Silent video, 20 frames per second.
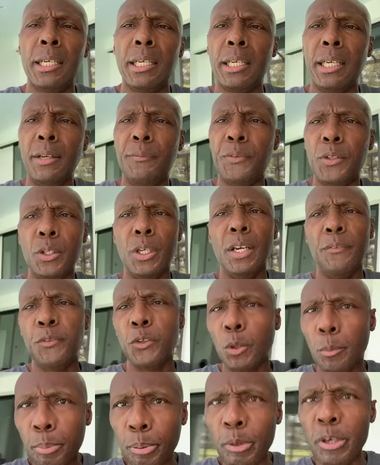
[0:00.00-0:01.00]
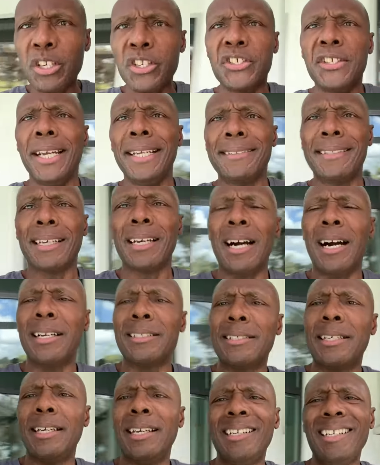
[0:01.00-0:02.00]
If you, if you appreciate the
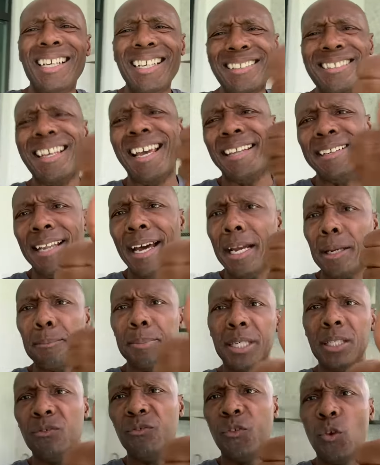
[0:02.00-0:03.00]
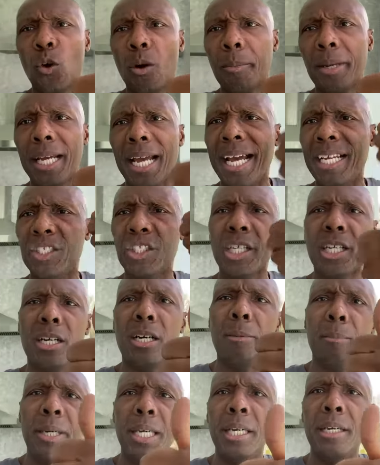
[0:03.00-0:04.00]
content, hit that like button for me as you
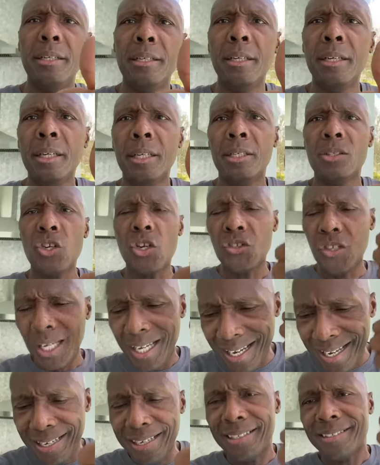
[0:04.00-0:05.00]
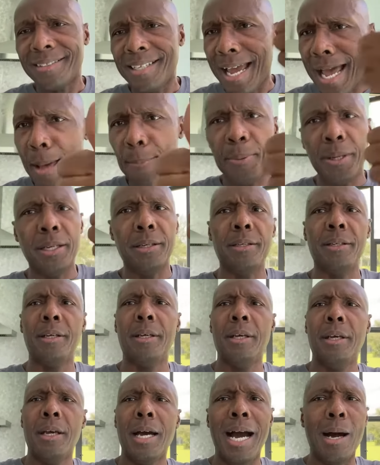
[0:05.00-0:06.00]
come in. Just hit it, tap it.
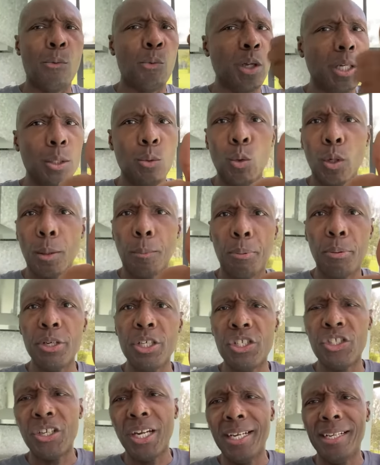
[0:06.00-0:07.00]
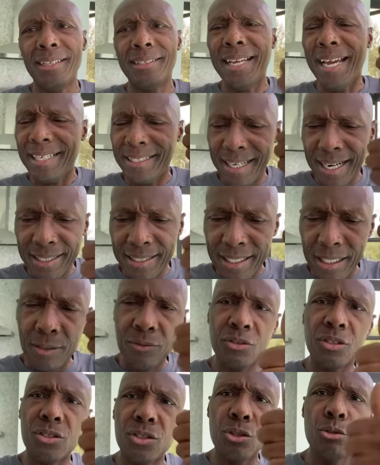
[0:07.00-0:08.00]
I really would appreciate it. That, that
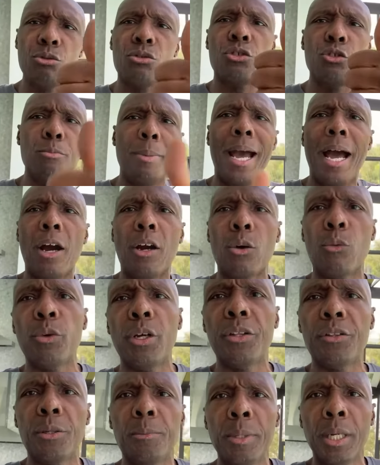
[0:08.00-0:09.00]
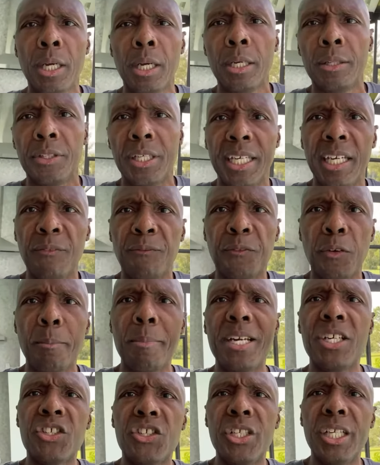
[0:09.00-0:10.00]
gives this YouTube algorithm the
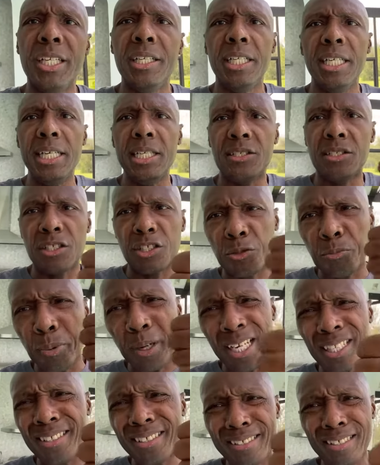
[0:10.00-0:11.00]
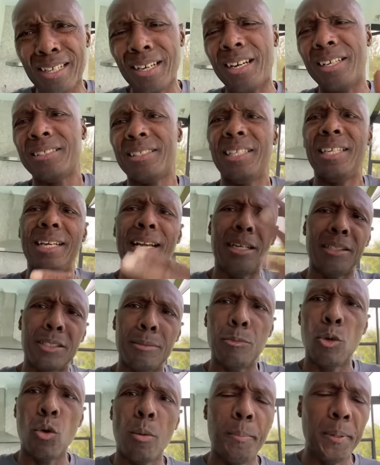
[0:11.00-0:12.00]
information it needs to spread this content out to
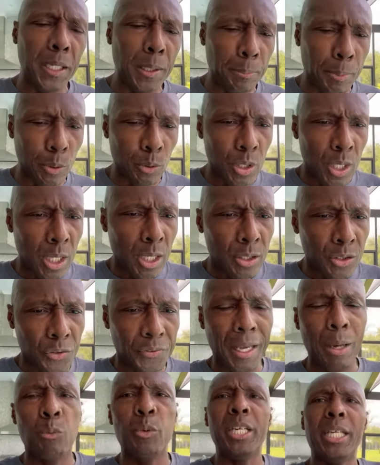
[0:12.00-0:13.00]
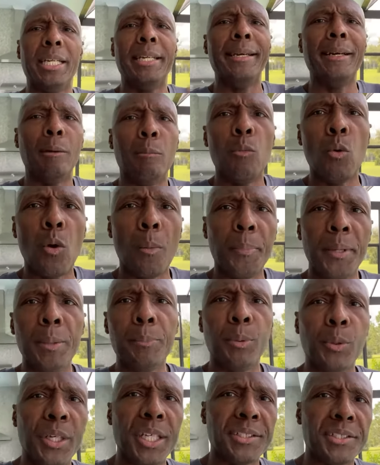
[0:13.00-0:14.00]
more people so that we can help more
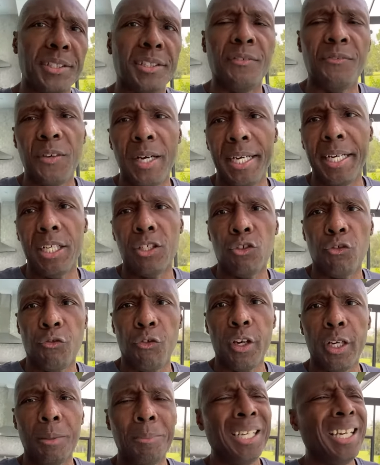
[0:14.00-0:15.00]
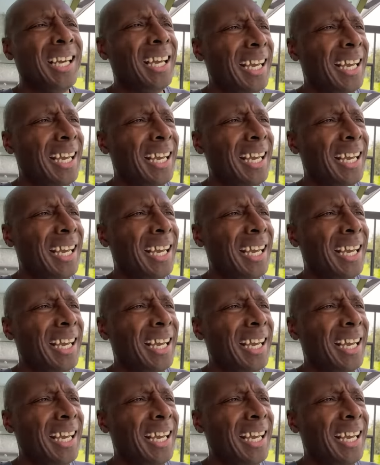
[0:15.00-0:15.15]
people get to their financial freedom.